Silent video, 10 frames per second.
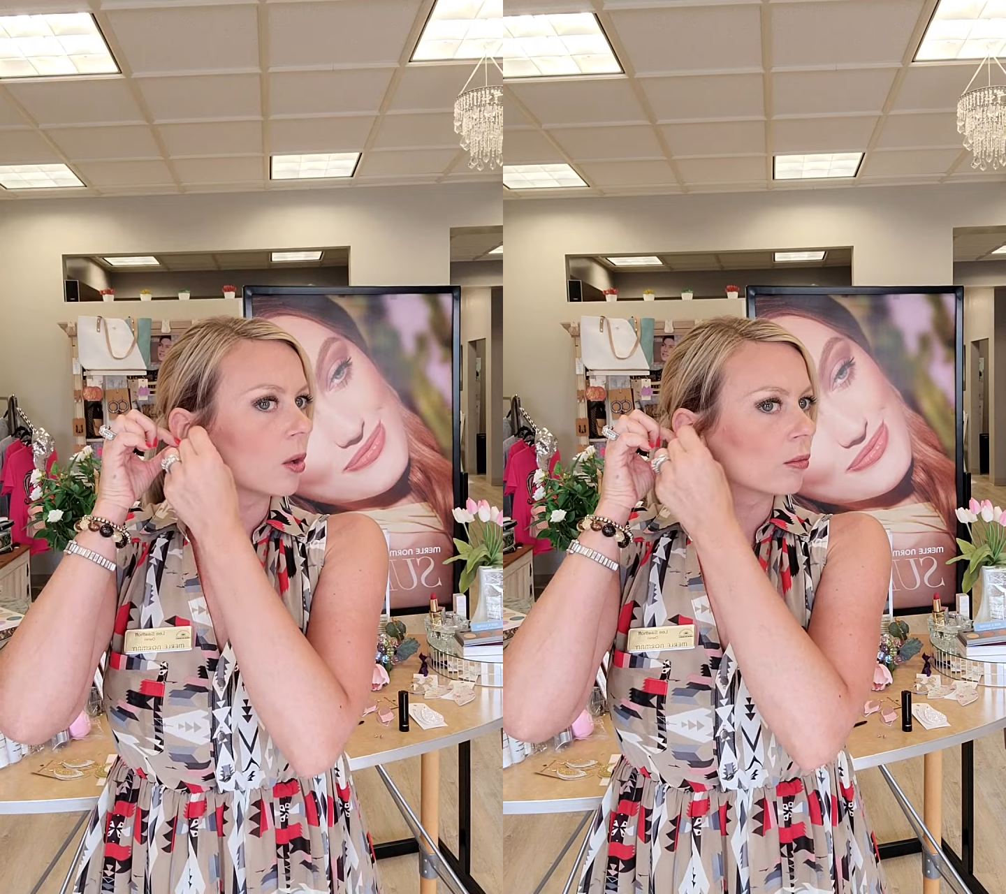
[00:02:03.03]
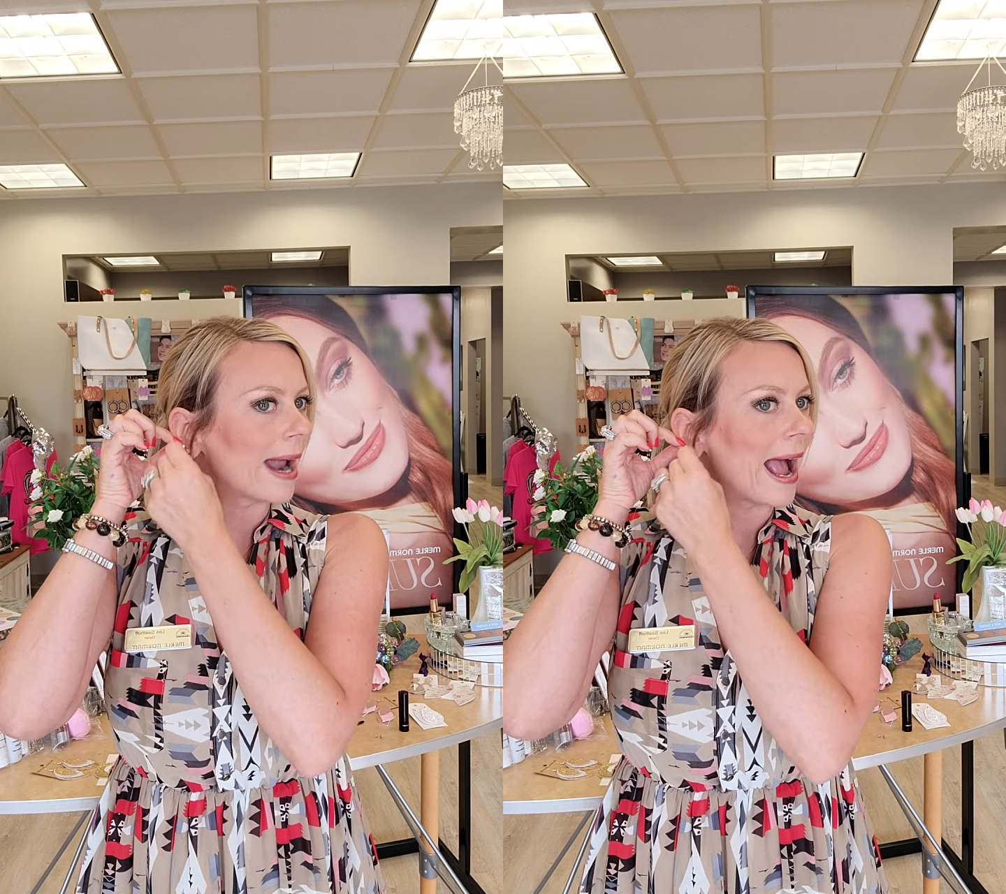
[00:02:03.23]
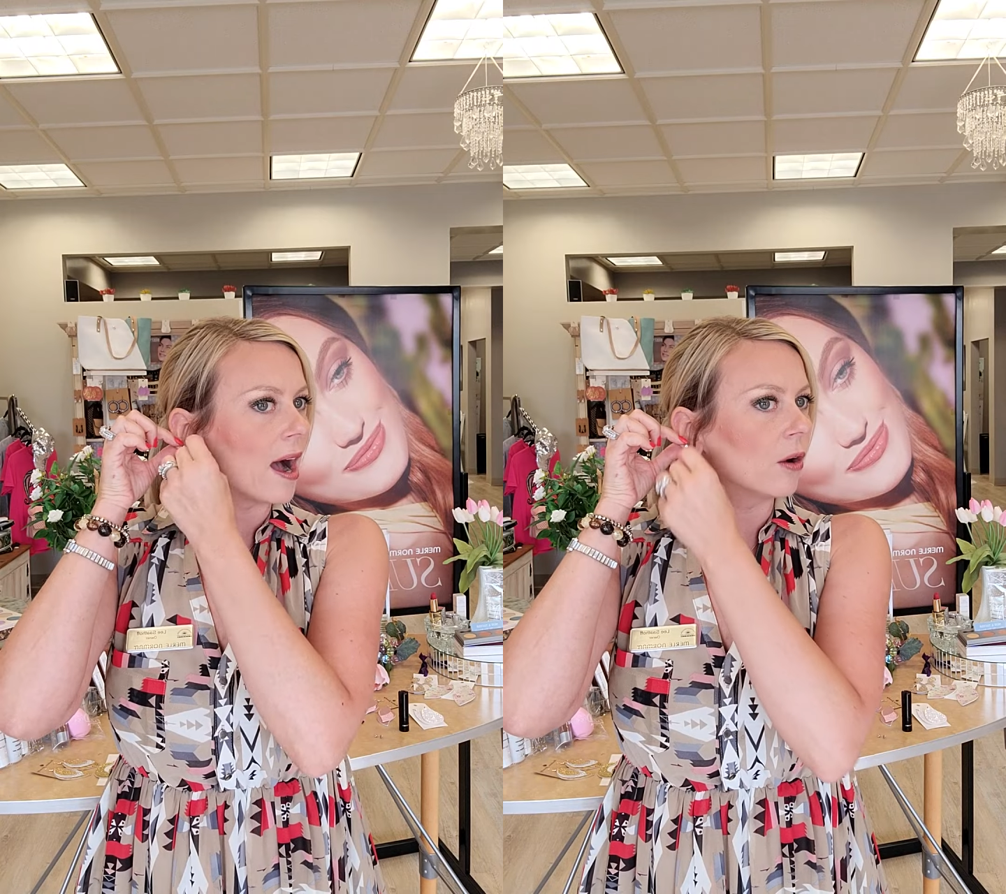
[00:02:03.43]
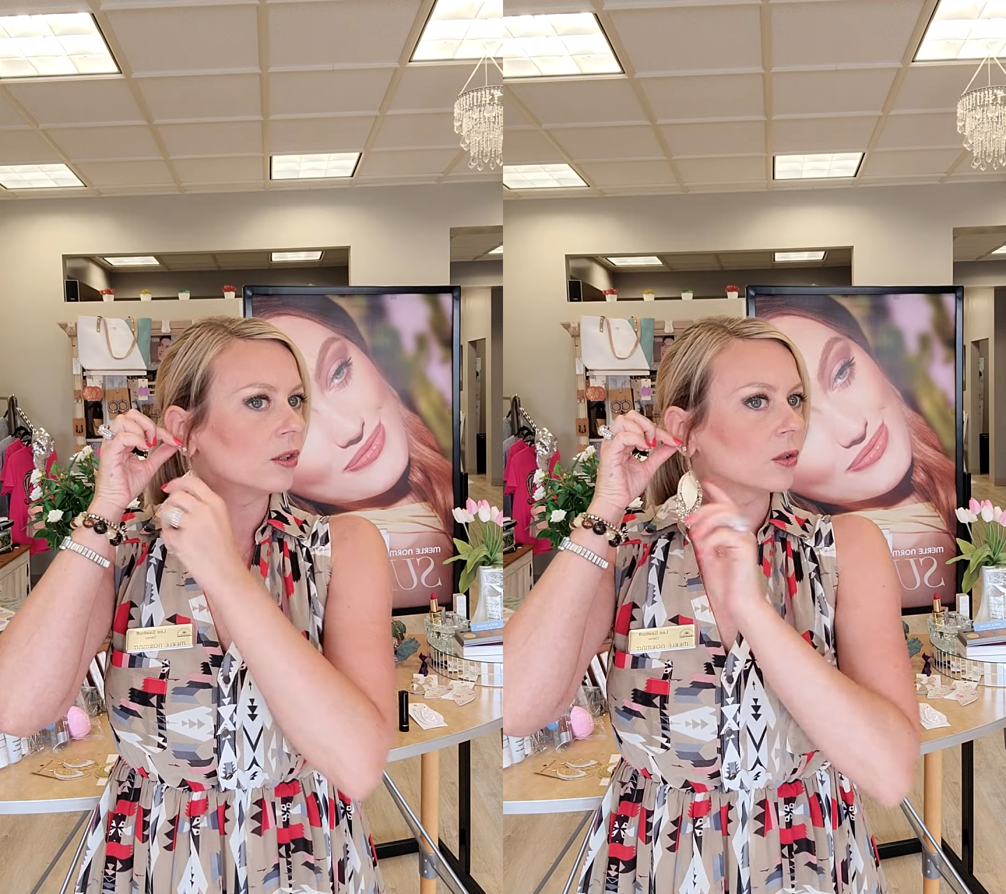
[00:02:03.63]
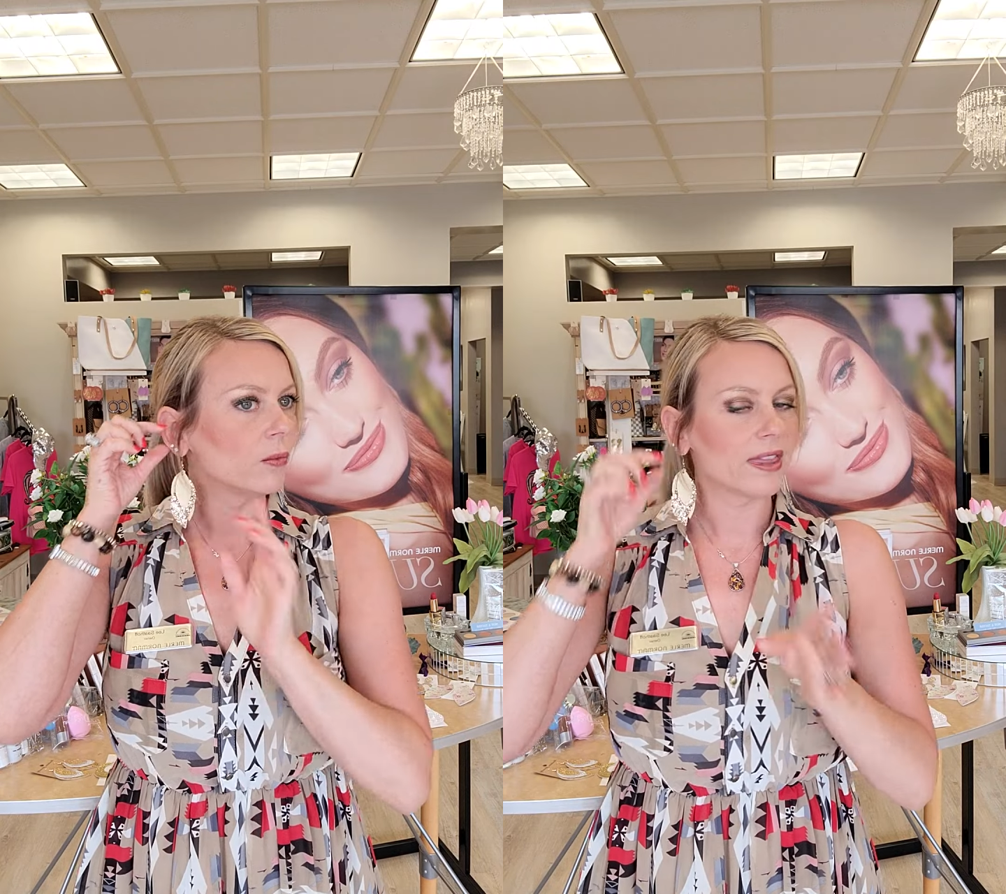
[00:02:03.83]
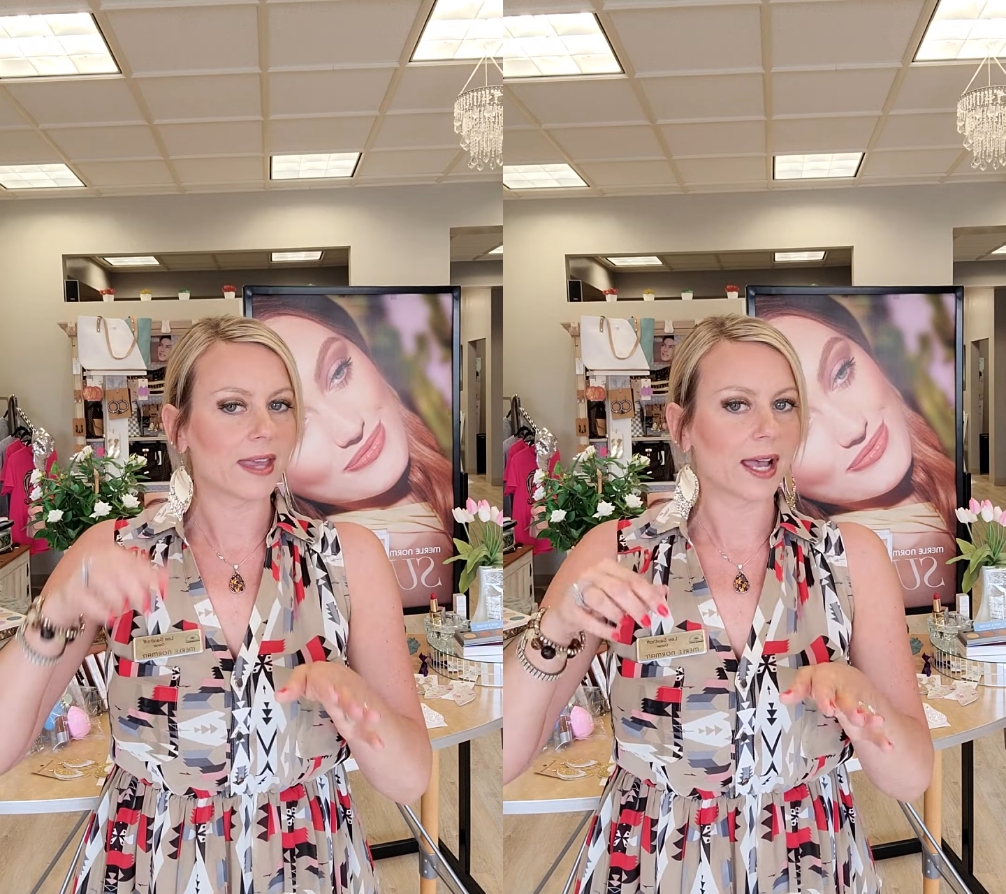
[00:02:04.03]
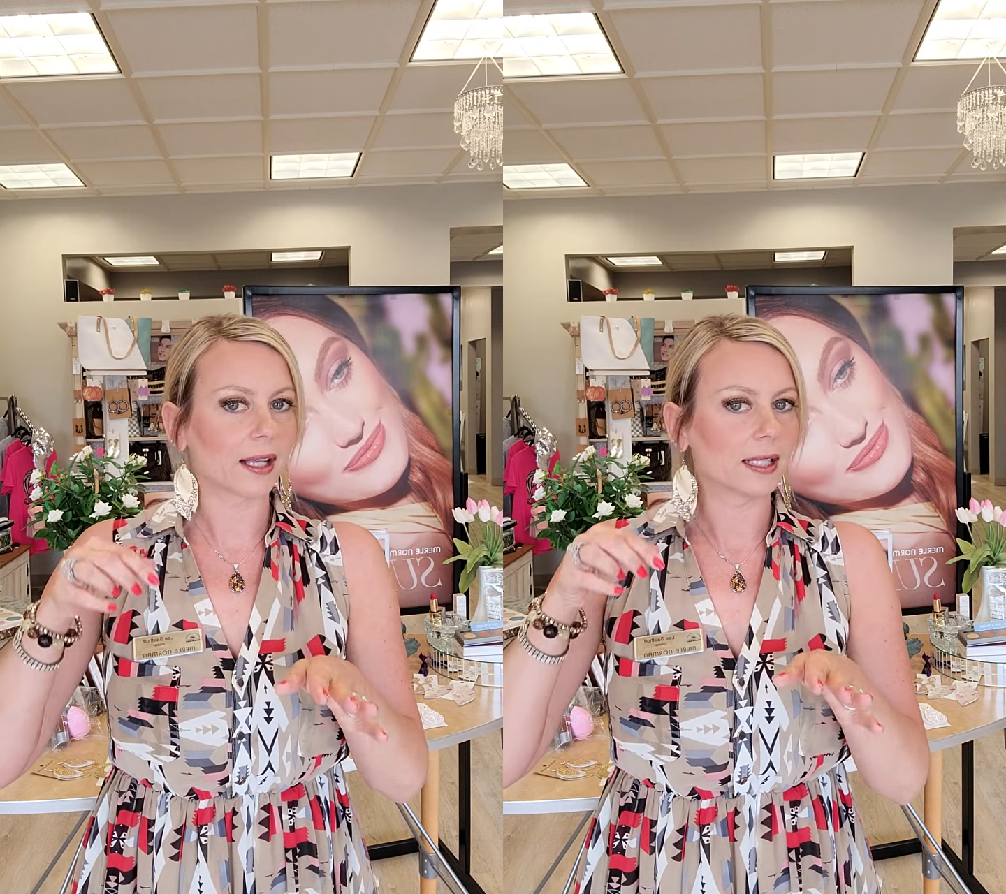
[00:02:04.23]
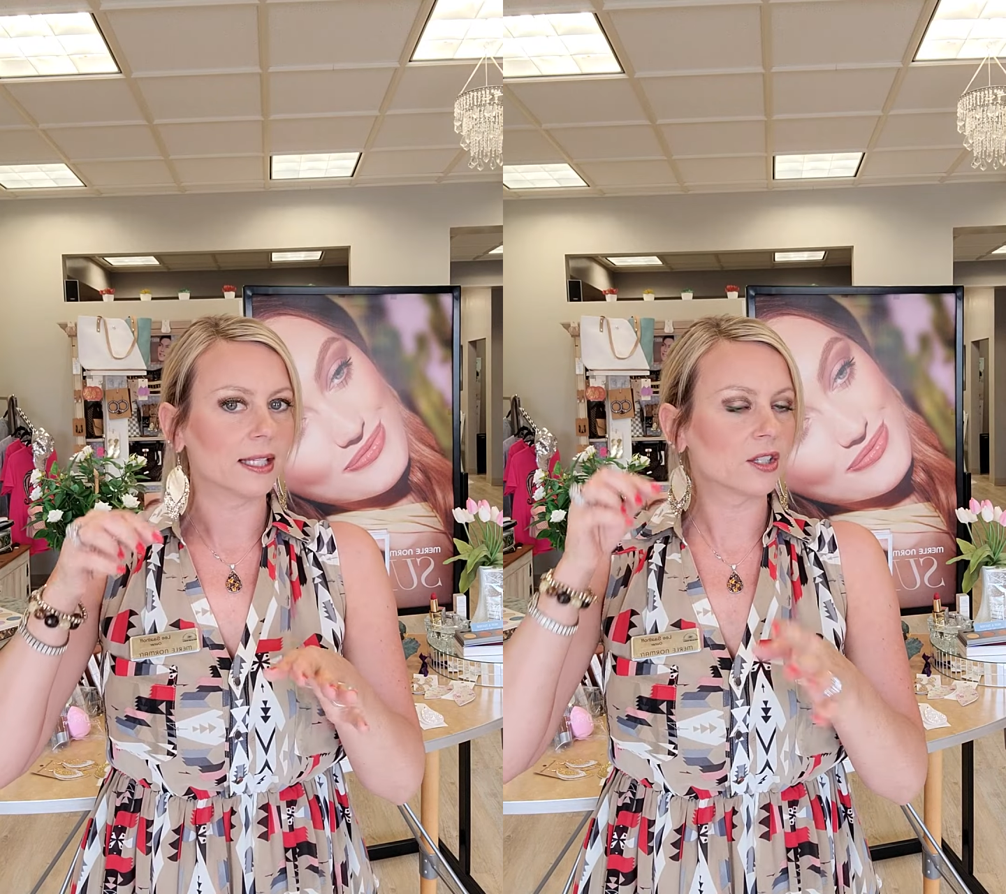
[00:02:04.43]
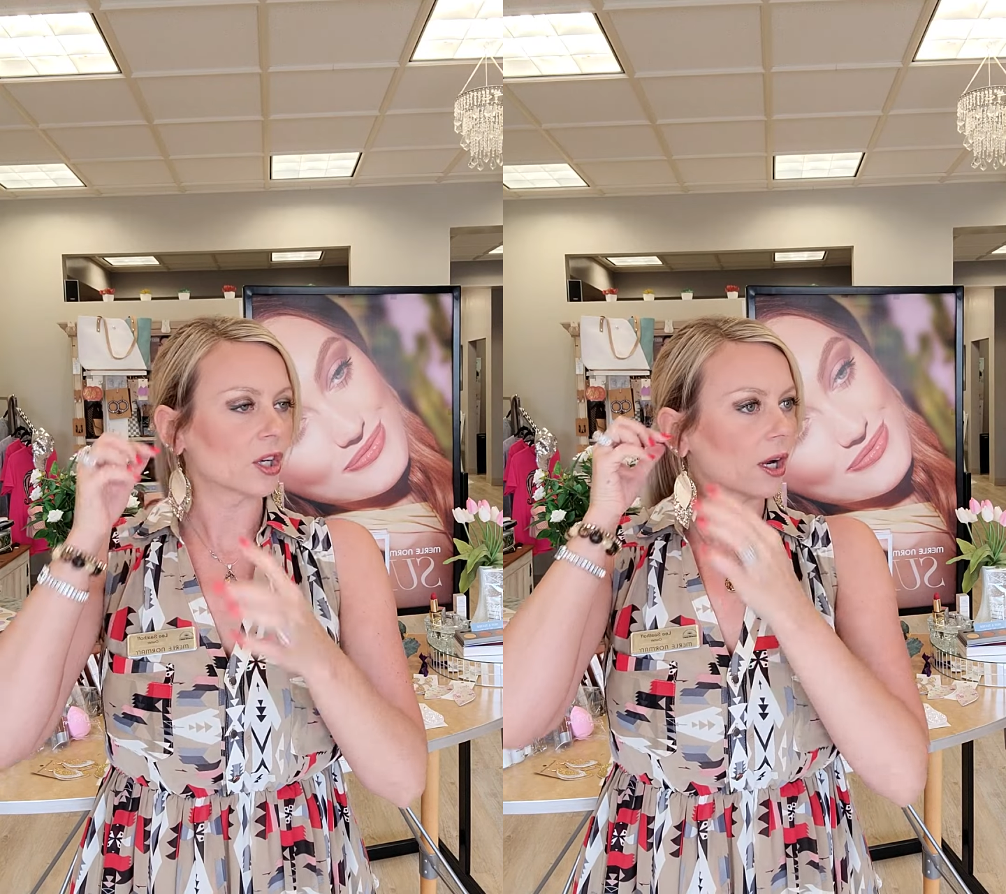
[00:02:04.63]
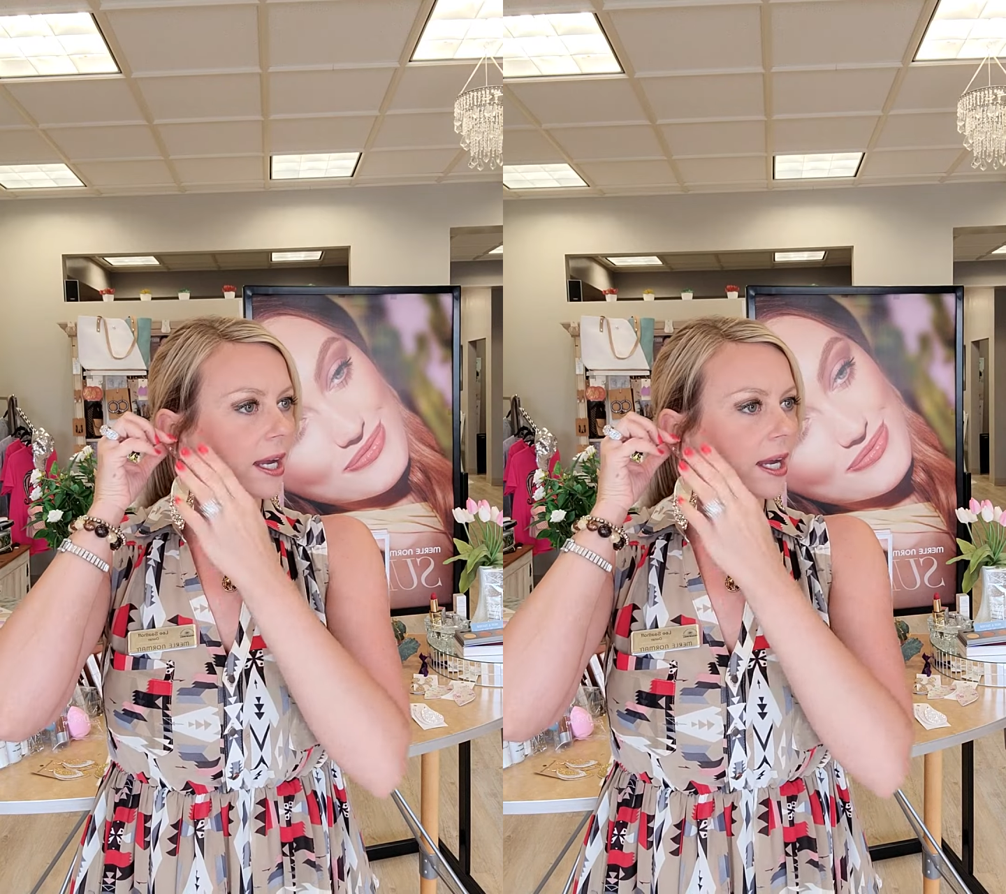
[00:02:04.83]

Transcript: around with that cleanser.